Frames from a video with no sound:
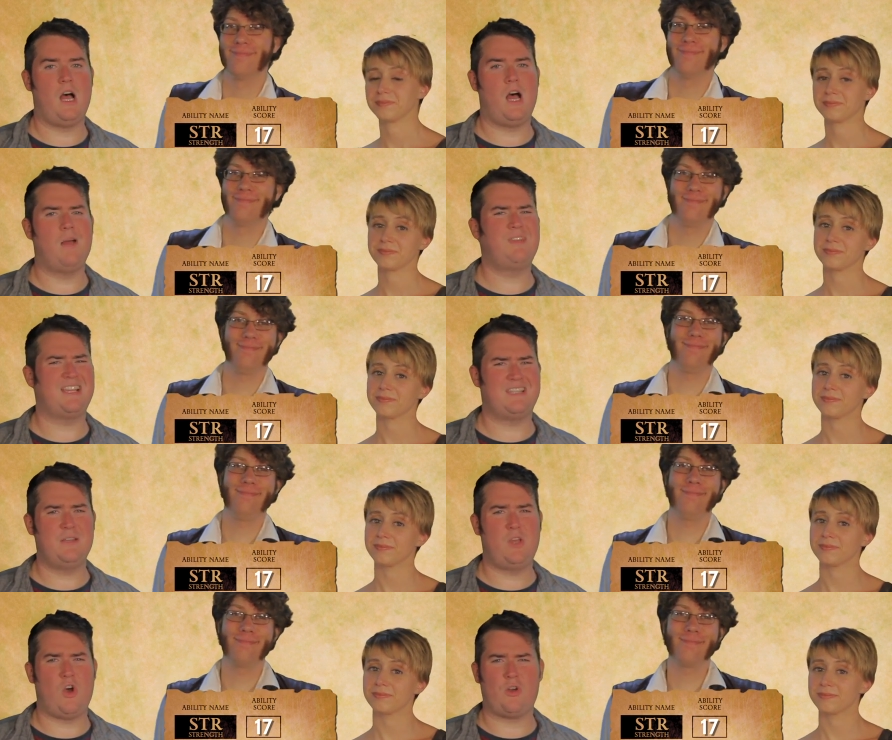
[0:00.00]
Speaker 1: uh, I'm
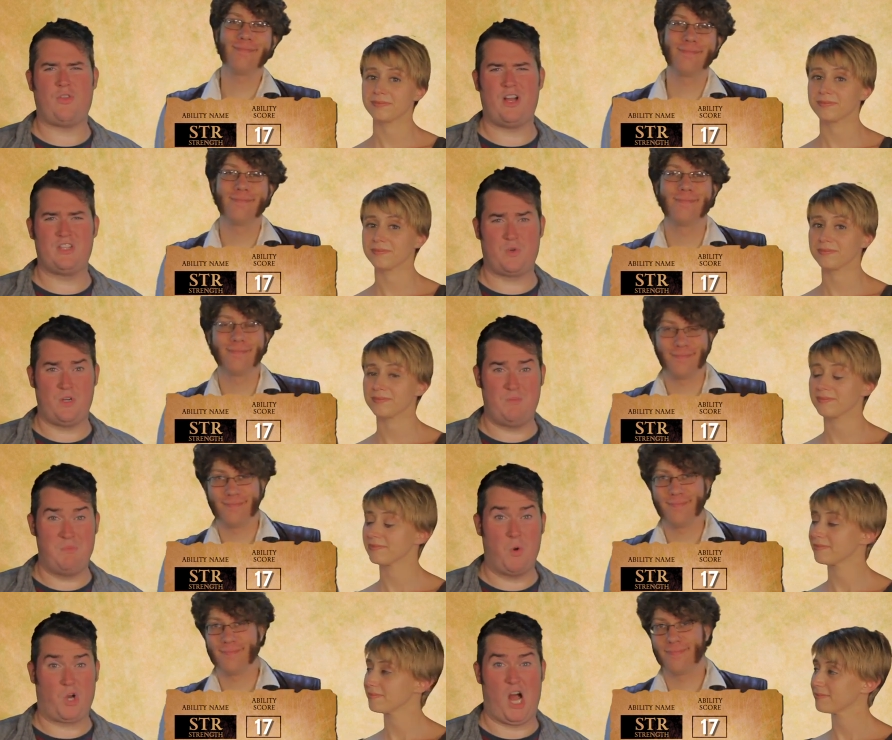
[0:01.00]
guessing Garthok is going to be more